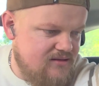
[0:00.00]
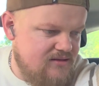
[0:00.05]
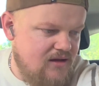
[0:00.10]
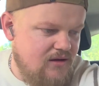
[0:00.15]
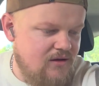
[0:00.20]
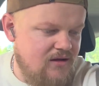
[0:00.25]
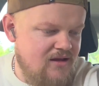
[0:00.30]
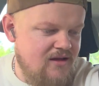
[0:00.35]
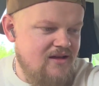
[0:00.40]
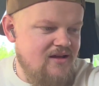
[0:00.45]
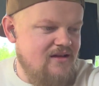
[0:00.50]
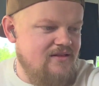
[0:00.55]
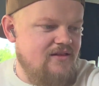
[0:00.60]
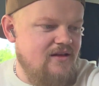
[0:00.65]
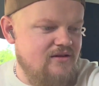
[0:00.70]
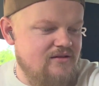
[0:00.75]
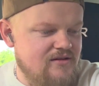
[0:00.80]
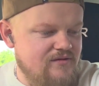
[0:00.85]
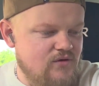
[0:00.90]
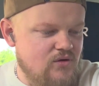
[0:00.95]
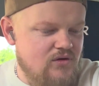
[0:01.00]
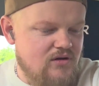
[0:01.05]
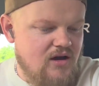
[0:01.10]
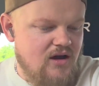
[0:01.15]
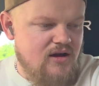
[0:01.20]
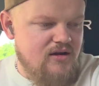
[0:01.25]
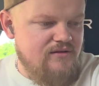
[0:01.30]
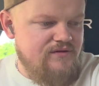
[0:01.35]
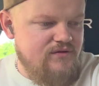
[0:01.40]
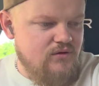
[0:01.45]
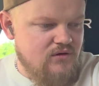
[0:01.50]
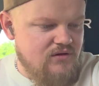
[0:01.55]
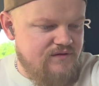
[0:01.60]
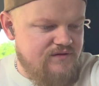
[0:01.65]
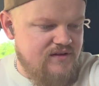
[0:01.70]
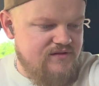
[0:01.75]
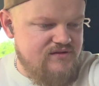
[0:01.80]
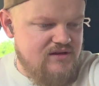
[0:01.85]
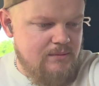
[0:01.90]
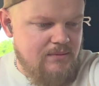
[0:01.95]
So those have all gone for
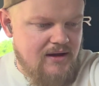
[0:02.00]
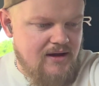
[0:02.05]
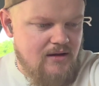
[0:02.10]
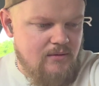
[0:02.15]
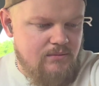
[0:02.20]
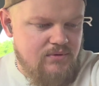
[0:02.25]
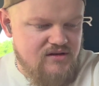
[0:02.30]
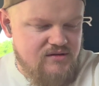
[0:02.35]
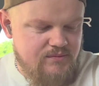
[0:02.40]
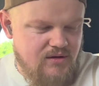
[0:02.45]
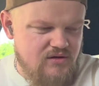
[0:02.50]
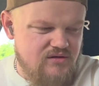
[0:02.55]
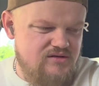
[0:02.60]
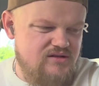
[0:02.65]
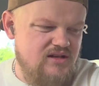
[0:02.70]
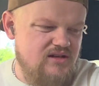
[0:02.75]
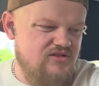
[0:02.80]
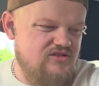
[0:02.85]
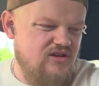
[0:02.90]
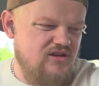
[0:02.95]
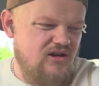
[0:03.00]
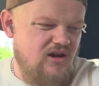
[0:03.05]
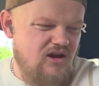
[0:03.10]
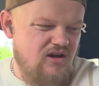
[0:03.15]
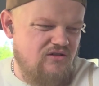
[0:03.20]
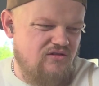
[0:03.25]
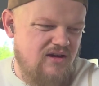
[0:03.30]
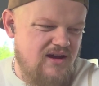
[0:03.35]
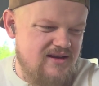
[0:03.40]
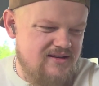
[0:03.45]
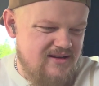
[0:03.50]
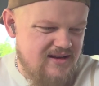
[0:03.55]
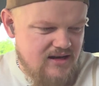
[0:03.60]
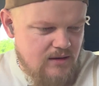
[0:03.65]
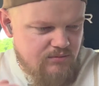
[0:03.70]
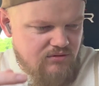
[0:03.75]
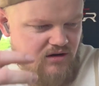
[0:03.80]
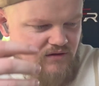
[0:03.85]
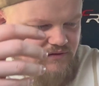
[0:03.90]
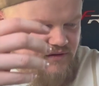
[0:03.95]
£50 plus postage, so not a great deal
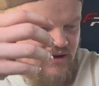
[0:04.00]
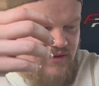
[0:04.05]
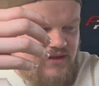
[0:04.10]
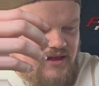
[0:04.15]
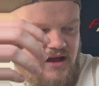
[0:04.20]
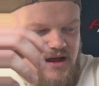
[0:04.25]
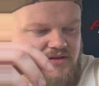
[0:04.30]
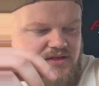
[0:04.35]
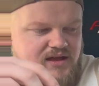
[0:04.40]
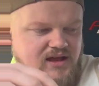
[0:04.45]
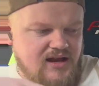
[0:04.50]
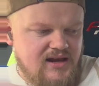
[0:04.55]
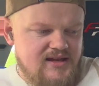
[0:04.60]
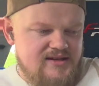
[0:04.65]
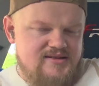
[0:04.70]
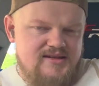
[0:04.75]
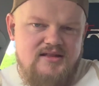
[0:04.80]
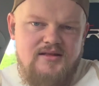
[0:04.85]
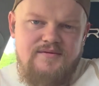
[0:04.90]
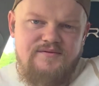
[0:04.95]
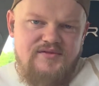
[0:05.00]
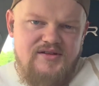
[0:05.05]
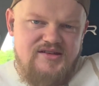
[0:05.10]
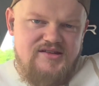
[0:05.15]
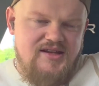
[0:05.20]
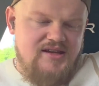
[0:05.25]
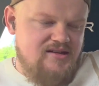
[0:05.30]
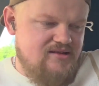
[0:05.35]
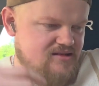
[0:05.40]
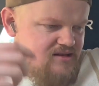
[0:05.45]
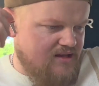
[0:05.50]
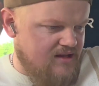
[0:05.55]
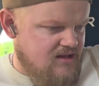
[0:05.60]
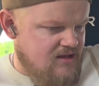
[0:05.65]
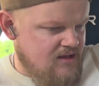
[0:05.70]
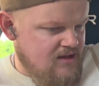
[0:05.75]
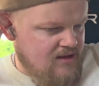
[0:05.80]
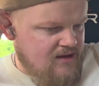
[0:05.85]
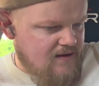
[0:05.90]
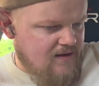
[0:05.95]
of profit on that. I think I listed them for
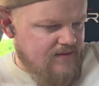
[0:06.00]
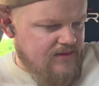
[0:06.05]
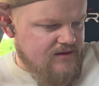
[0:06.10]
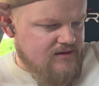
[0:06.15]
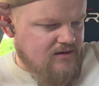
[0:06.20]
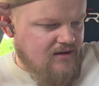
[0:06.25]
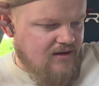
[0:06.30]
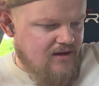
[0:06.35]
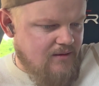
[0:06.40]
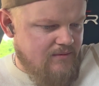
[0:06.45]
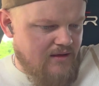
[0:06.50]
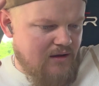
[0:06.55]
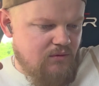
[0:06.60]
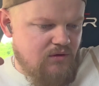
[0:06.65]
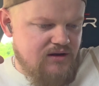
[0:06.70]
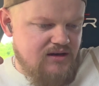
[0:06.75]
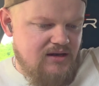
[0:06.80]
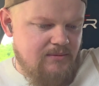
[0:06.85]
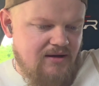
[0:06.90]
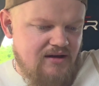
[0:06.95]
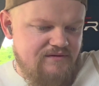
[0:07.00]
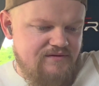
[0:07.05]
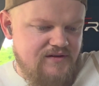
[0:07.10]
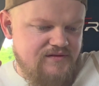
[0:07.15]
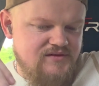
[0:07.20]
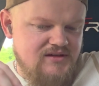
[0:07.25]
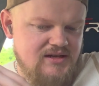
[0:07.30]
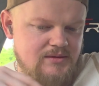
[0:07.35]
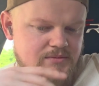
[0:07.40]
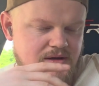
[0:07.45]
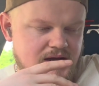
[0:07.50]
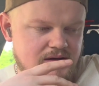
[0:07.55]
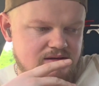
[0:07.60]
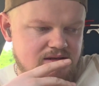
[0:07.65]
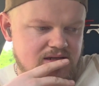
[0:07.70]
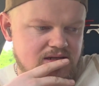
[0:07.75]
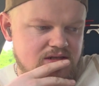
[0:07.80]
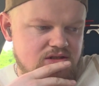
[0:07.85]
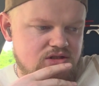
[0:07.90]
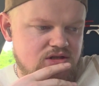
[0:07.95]
60 at the time. I wanted about
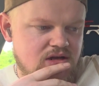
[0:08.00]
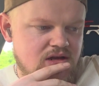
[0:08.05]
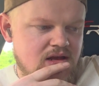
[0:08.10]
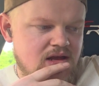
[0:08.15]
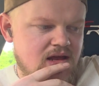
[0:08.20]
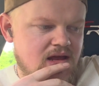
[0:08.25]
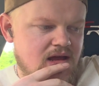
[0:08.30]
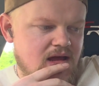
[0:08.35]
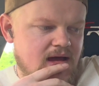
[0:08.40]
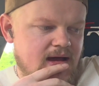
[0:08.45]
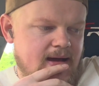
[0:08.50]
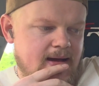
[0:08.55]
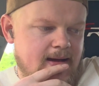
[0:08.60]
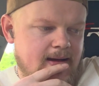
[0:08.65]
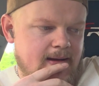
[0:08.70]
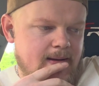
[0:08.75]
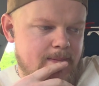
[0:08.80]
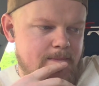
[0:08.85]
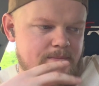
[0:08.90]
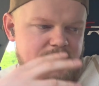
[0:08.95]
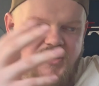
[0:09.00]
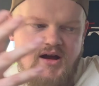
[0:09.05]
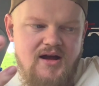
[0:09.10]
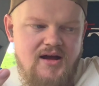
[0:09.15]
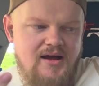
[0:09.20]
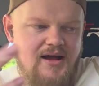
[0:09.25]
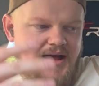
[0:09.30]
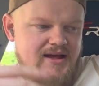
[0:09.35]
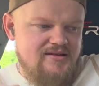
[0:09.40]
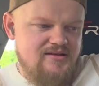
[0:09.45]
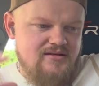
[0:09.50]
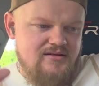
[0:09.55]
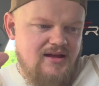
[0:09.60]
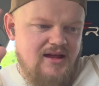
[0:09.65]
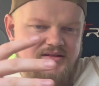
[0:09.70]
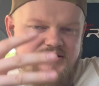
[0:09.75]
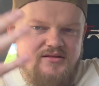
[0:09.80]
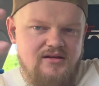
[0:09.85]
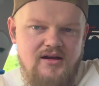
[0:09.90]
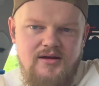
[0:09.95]
£15 each, but
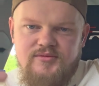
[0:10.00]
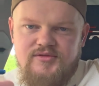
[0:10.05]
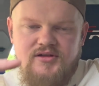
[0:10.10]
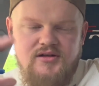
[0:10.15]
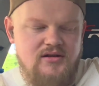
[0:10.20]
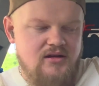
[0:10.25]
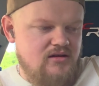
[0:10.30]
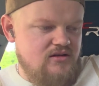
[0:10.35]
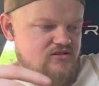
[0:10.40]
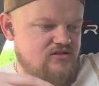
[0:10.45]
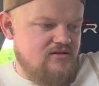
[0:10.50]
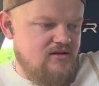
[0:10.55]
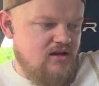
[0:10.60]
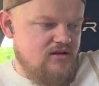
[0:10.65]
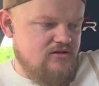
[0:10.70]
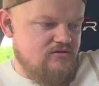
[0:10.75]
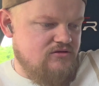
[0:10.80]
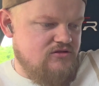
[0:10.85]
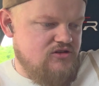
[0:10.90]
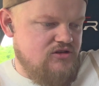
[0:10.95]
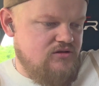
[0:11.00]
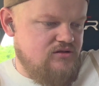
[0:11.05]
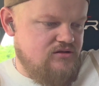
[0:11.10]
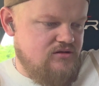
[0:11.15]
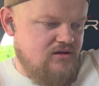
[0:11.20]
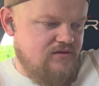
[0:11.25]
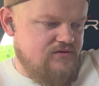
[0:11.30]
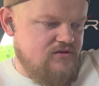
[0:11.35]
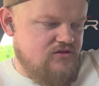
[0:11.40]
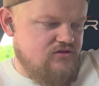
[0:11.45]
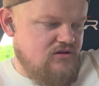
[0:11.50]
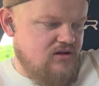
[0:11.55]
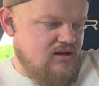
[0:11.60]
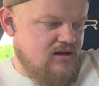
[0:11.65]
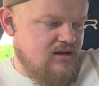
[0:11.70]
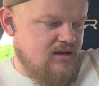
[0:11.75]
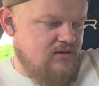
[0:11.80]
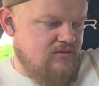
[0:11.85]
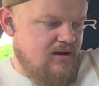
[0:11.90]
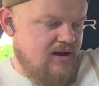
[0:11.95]
as time's gone on, I've just like to reduce stuff to try
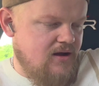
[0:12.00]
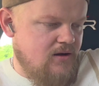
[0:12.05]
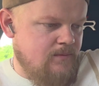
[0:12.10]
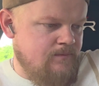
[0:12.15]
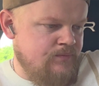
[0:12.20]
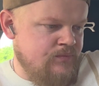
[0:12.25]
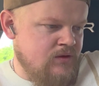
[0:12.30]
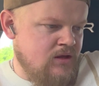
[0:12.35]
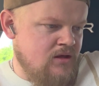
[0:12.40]
and clear it out.